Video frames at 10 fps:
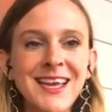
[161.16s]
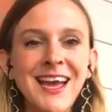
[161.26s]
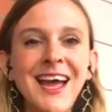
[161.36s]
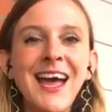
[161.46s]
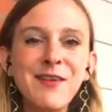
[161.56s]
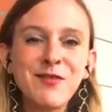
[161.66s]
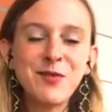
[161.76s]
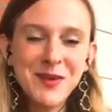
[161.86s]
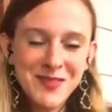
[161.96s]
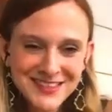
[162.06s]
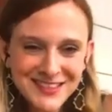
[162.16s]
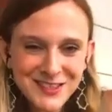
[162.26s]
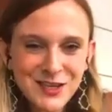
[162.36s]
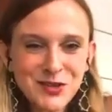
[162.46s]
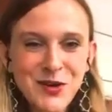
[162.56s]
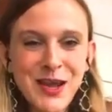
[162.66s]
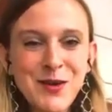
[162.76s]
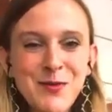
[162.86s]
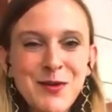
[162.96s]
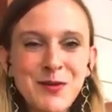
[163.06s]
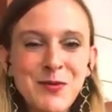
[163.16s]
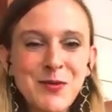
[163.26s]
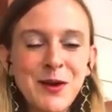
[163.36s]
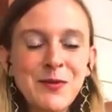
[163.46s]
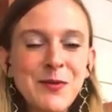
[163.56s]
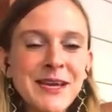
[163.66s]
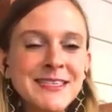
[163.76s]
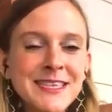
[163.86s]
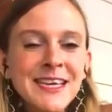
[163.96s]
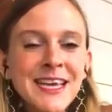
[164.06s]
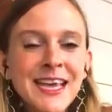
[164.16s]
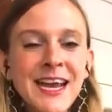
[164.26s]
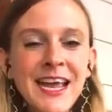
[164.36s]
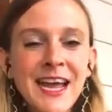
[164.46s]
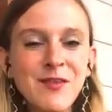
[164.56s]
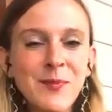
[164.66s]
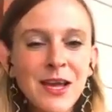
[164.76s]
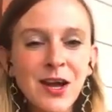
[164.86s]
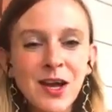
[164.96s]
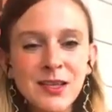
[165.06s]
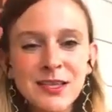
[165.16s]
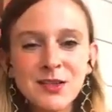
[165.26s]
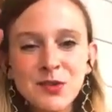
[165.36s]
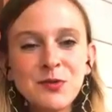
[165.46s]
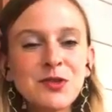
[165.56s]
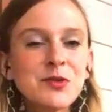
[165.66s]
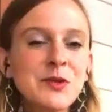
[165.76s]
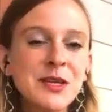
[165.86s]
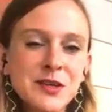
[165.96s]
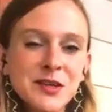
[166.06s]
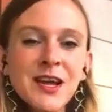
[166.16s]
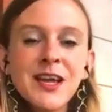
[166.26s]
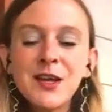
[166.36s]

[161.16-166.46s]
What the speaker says: Hi, everyone. This is Andrea with Karana Rising, and I have my colleague Tutu here,